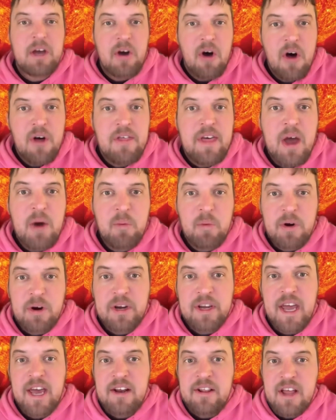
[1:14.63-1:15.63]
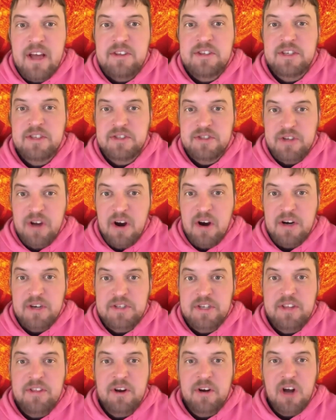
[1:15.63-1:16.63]
all that work analyzing
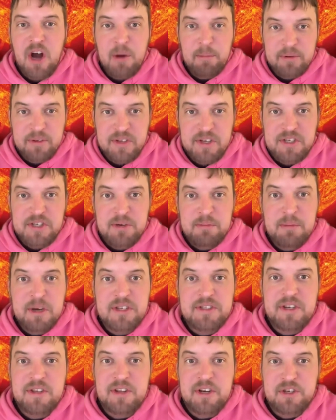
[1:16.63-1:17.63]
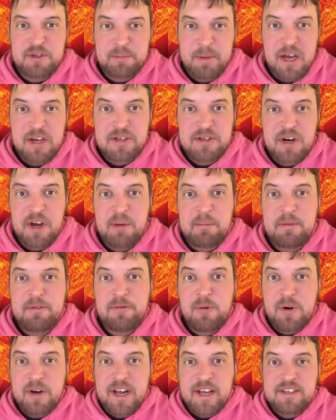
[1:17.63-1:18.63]
stars and their composition based on their spectra,
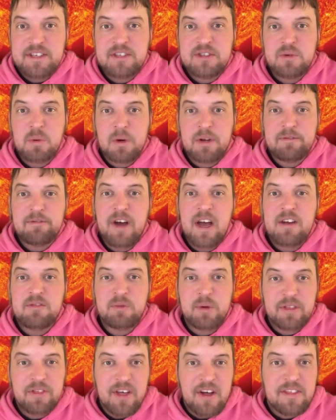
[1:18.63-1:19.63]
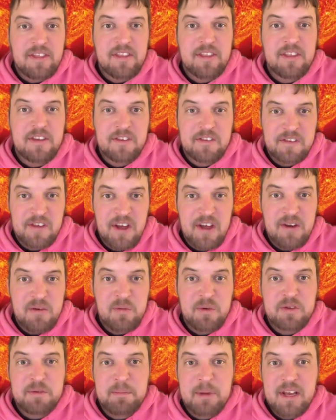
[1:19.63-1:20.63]
before 1925 we thought that the sun
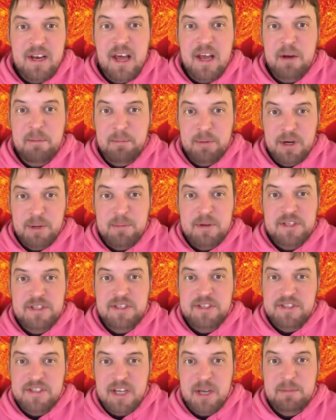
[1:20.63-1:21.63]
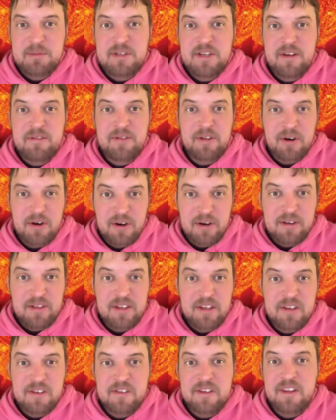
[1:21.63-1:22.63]
was made out of pretty much the same stuff the Earth
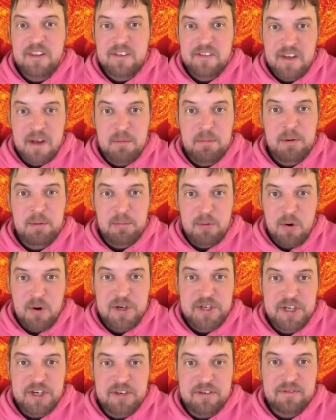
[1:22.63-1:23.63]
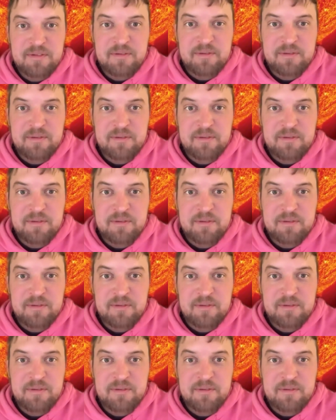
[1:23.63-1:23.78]
is in the same proportion.